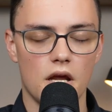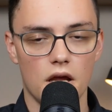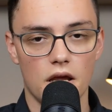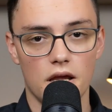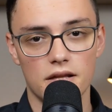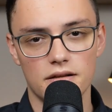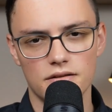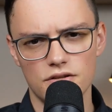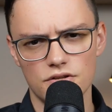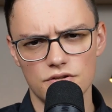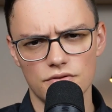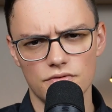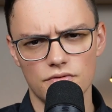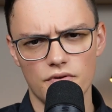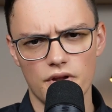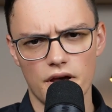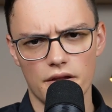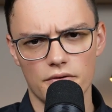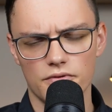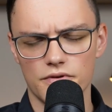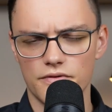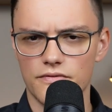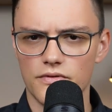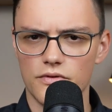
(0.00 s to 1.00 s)
In addition to
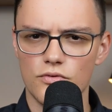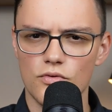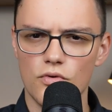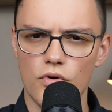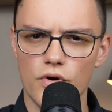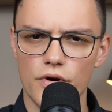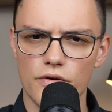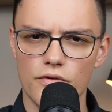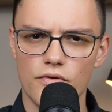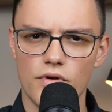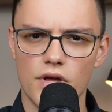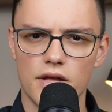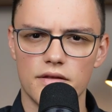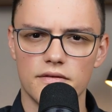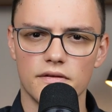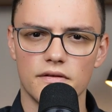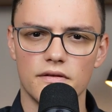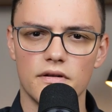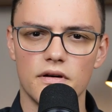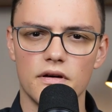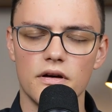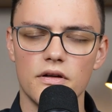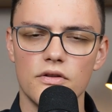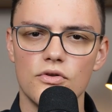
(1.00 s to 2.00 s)
that, with Fedora, you get
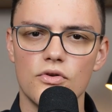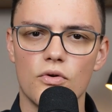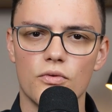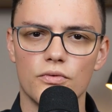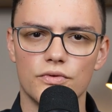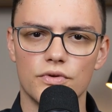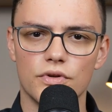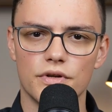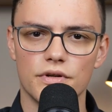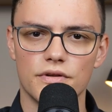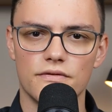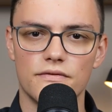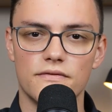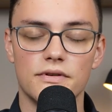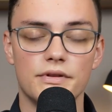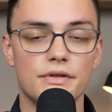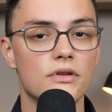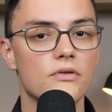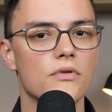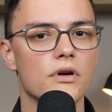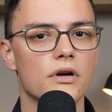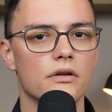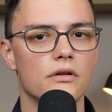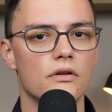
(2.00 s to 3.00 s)
an unaltered
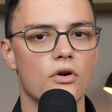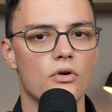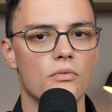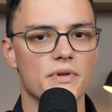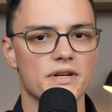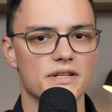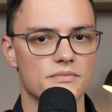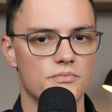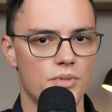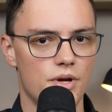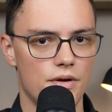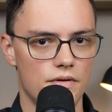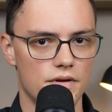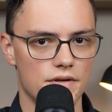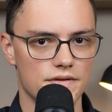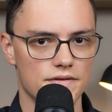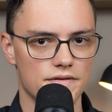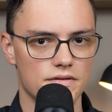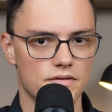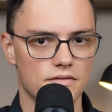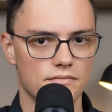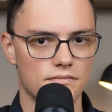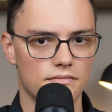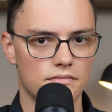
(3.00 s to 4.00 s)
vanilla GNOME
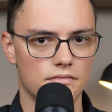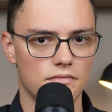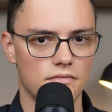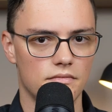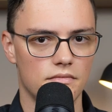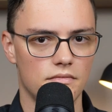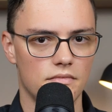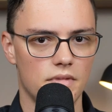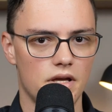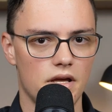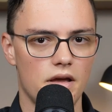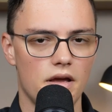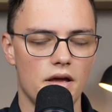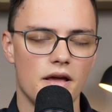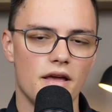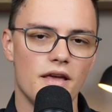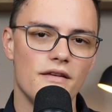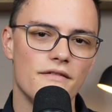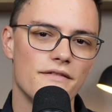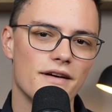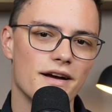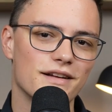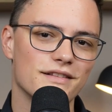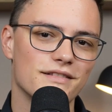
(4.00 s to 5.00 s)
experience.
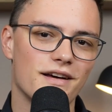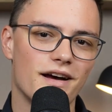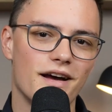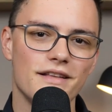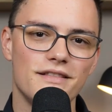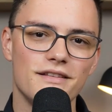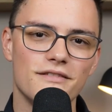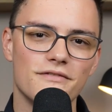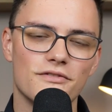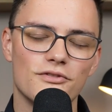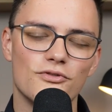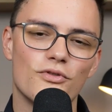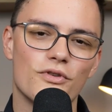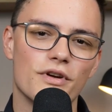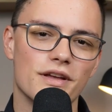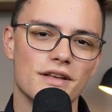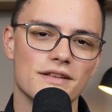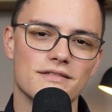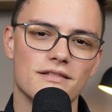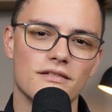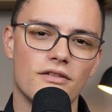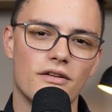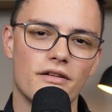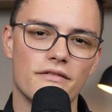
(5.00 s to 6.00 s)
In fact, I think Fedora
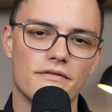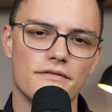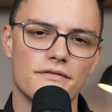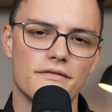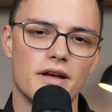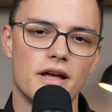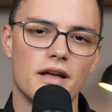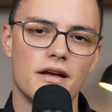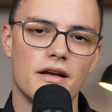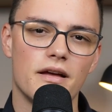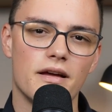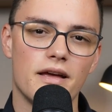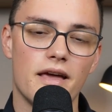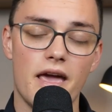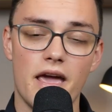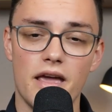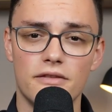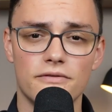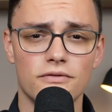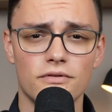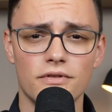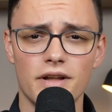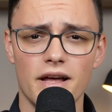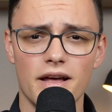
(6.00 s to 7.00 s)
gets a lot of
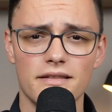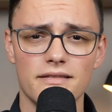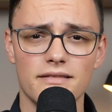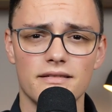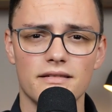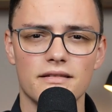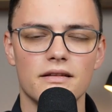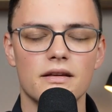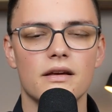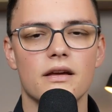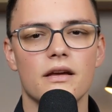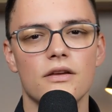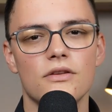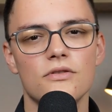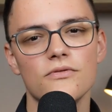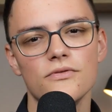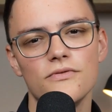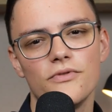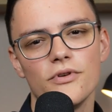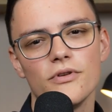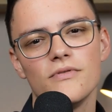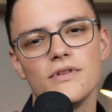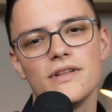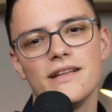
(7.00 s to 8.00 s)
hate for that. You
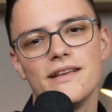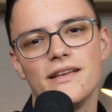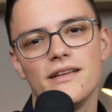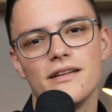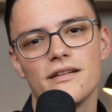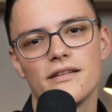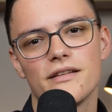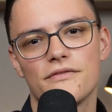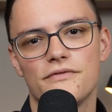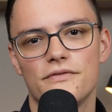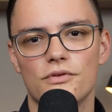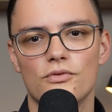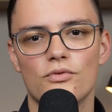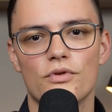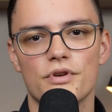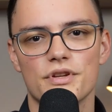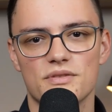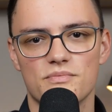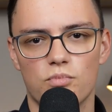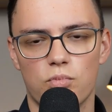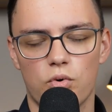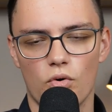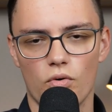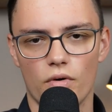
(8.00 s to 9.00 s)
would frequently hear that Fedora
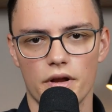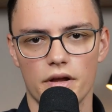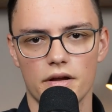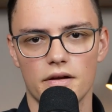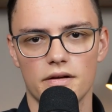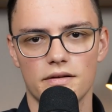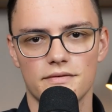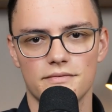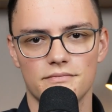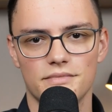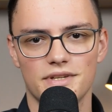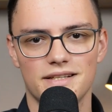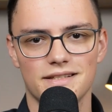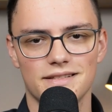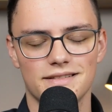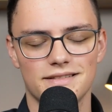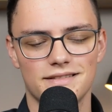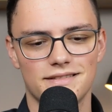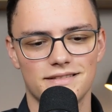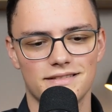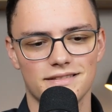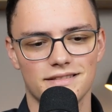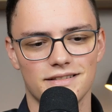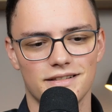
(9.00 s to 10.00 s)
is boring
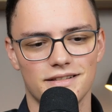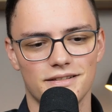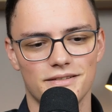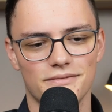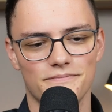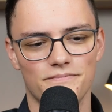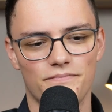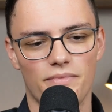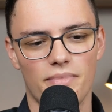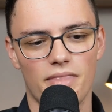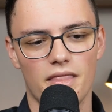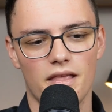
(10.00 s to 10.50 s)
because um,